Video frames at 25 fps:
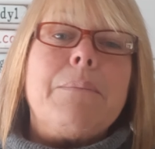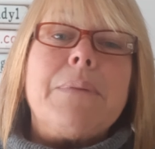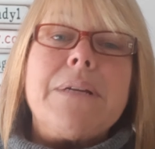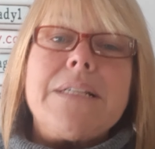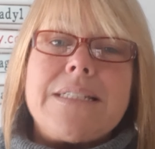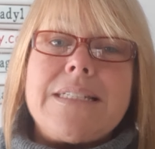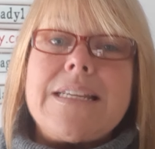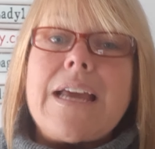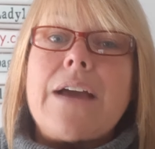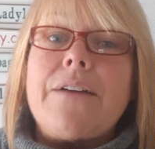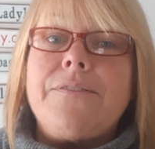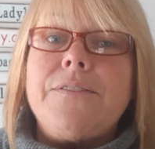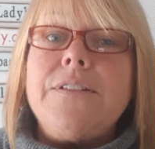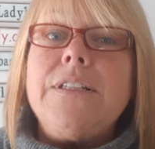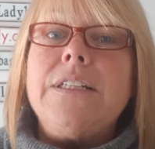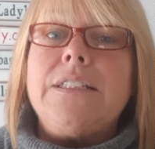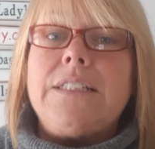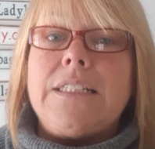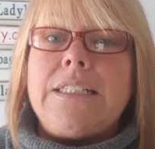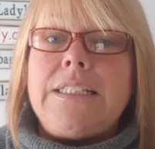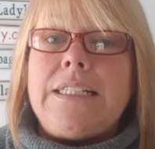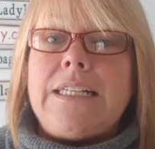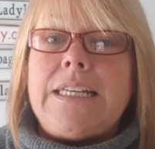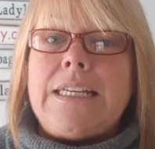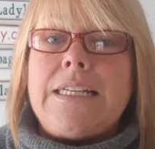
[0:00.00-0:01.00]
but
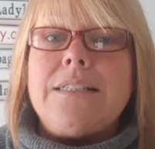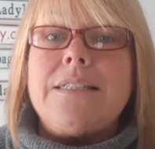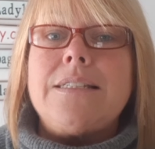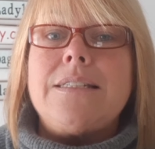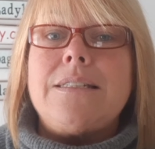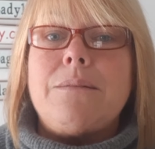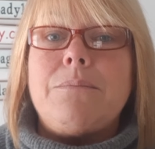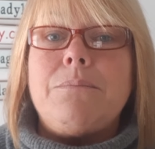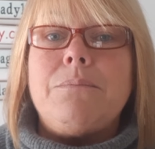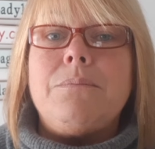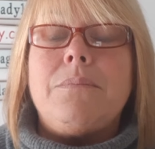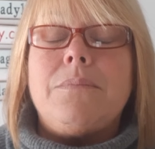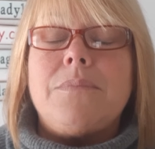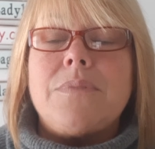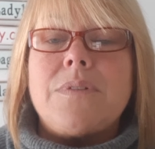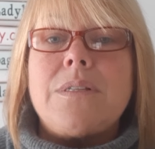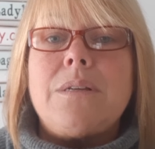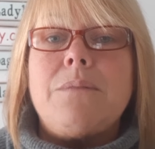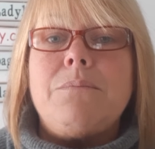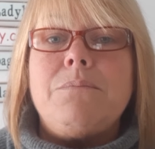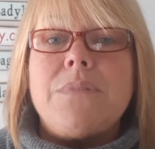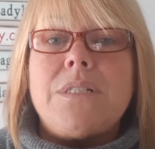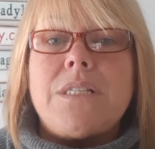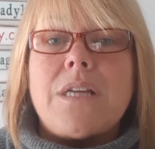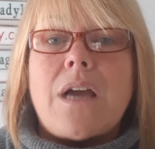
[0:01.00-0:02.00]
definitely need some
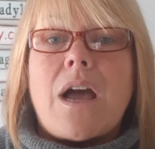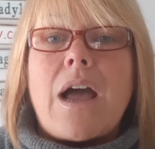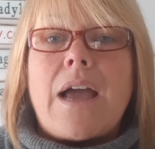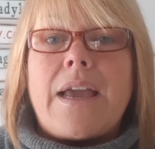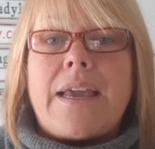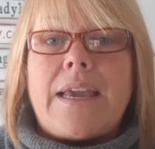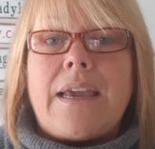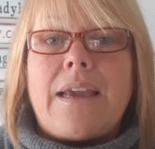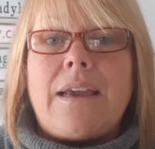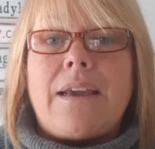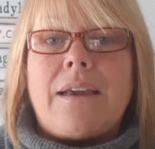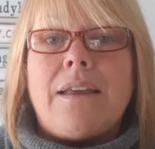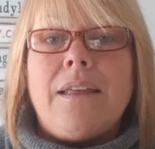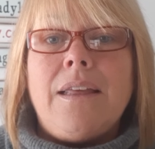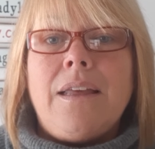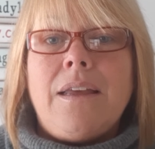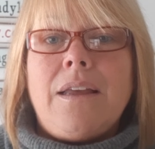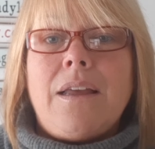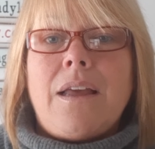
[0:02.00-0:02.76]
dyeing.